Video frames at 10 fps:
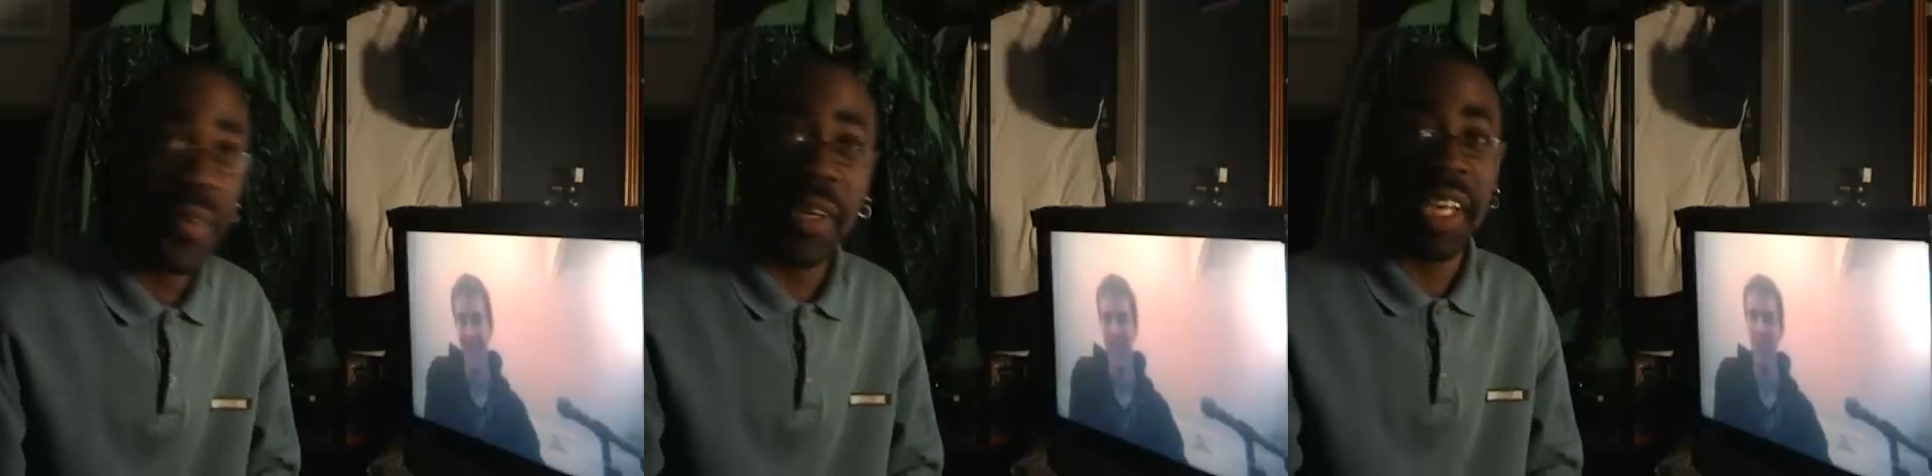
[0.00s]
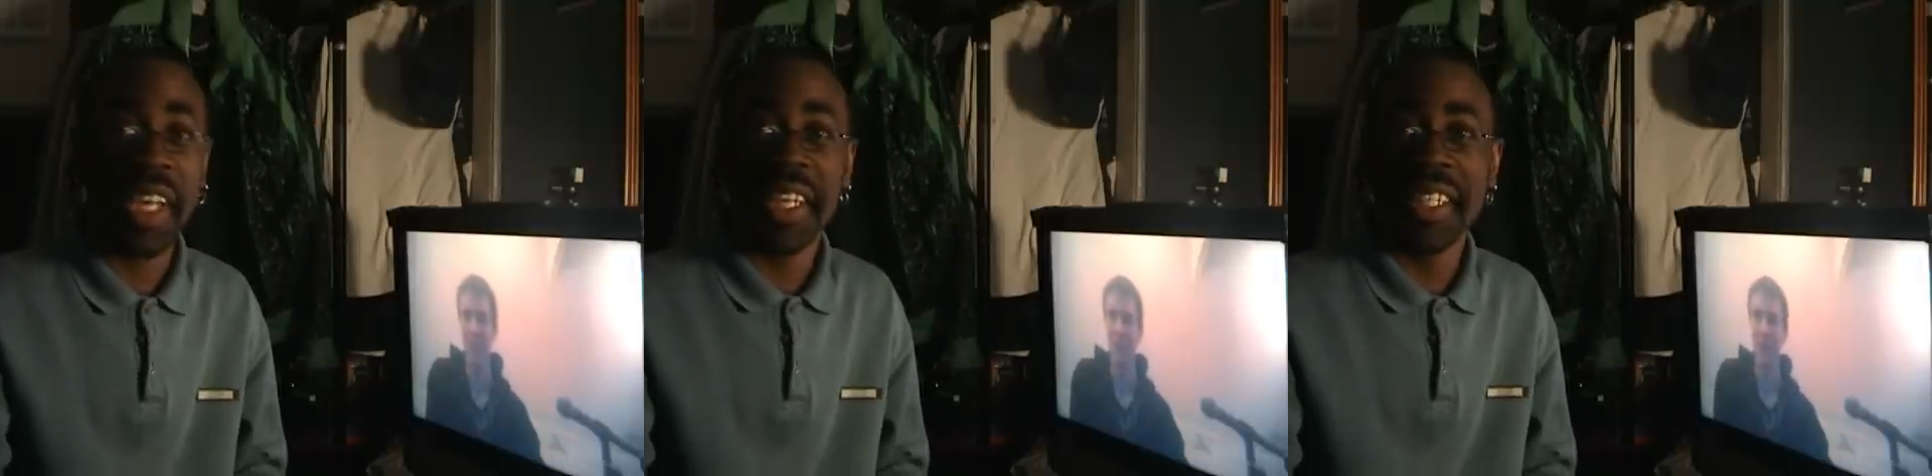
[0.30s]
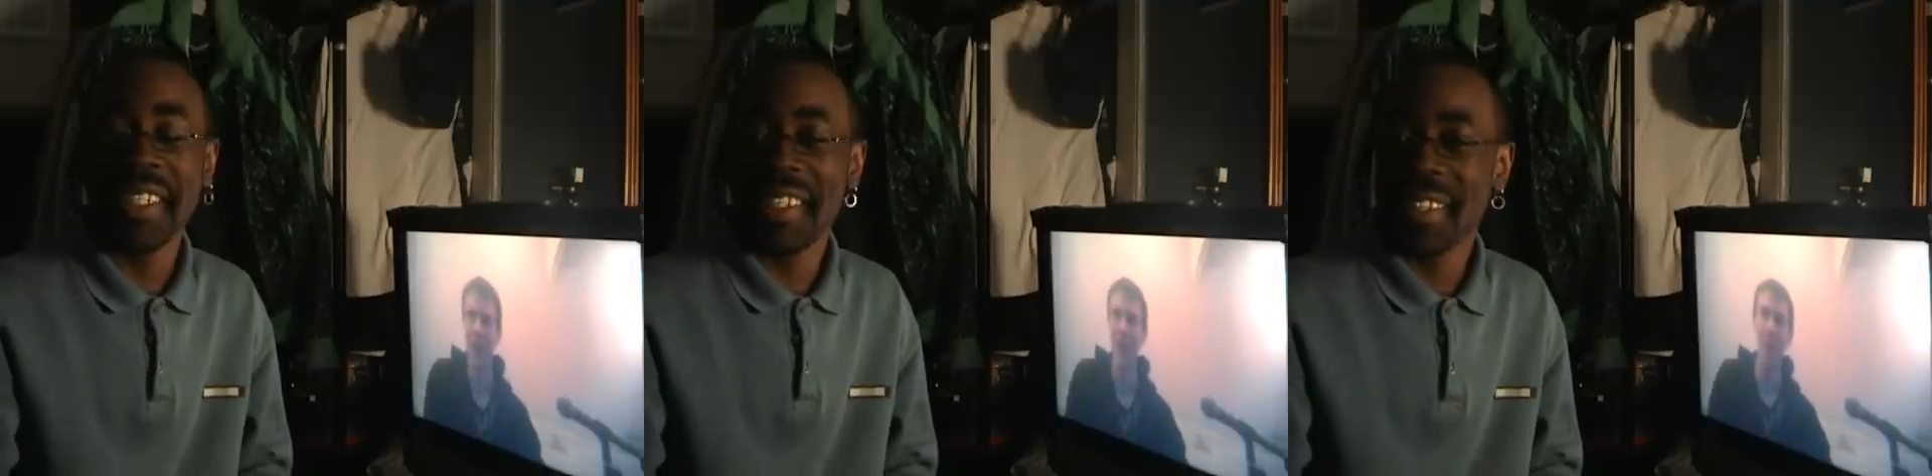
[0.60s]
he, he was, went,
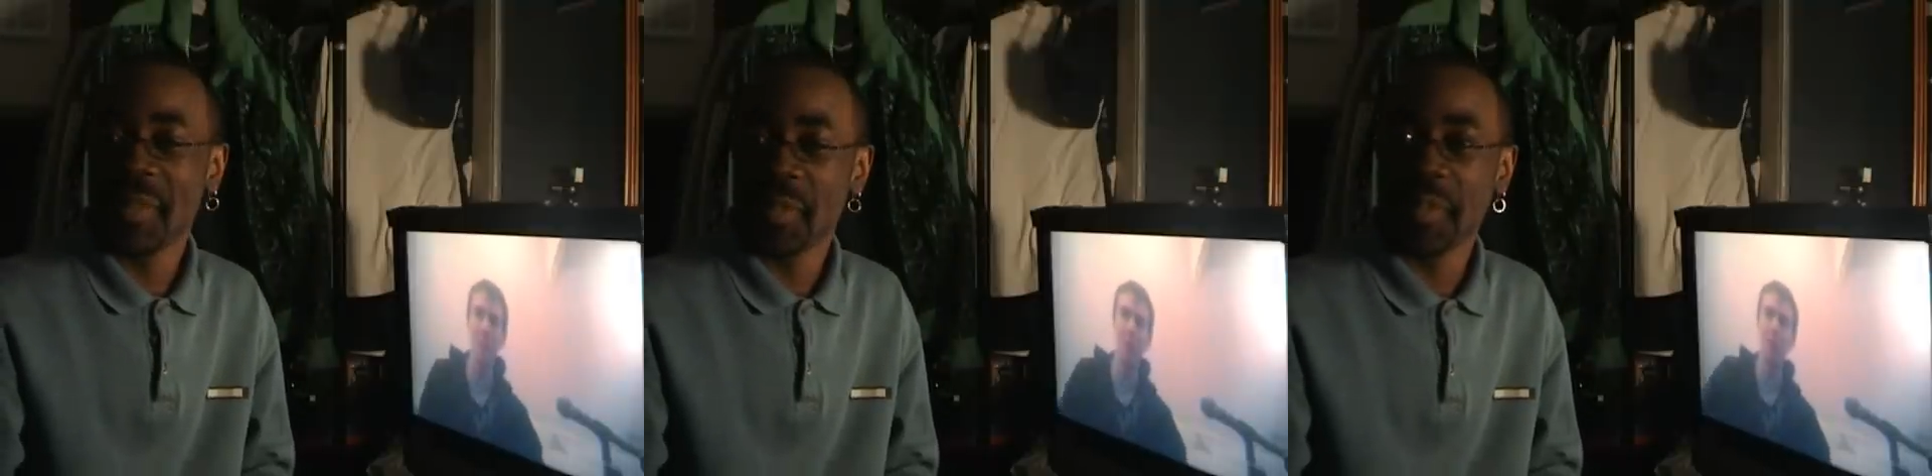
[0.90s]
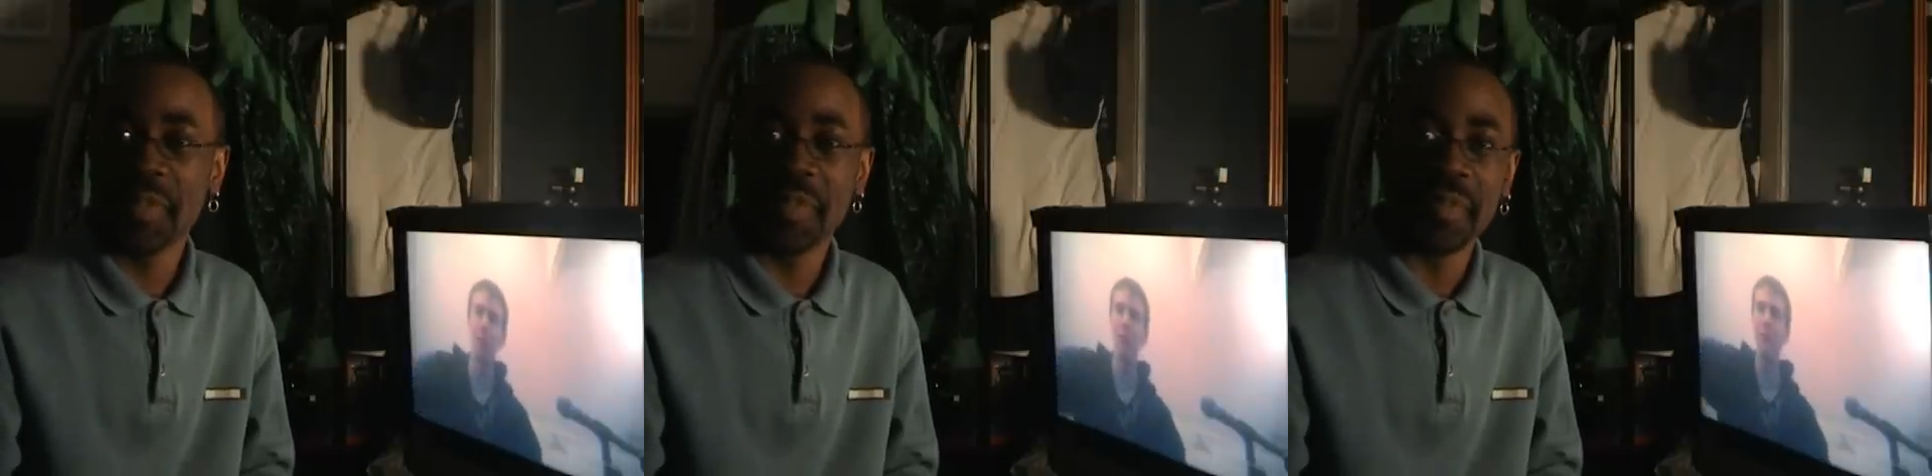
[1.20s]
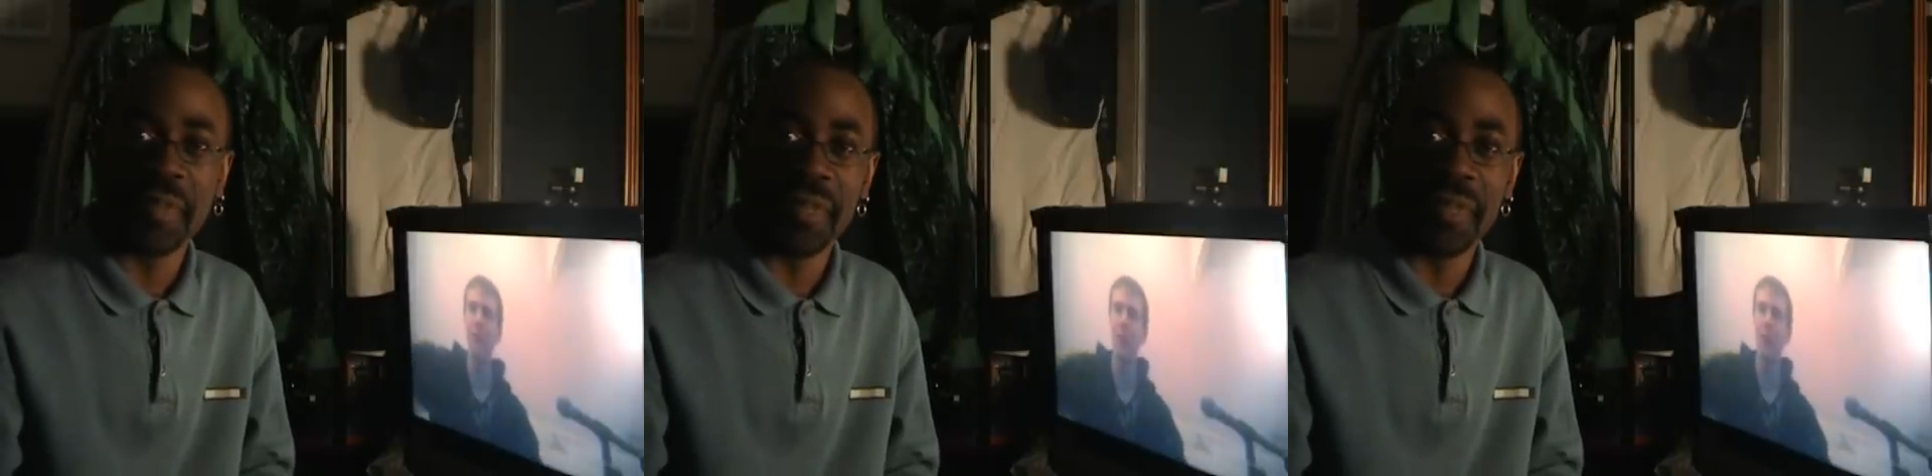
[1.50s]
I, I push you off now.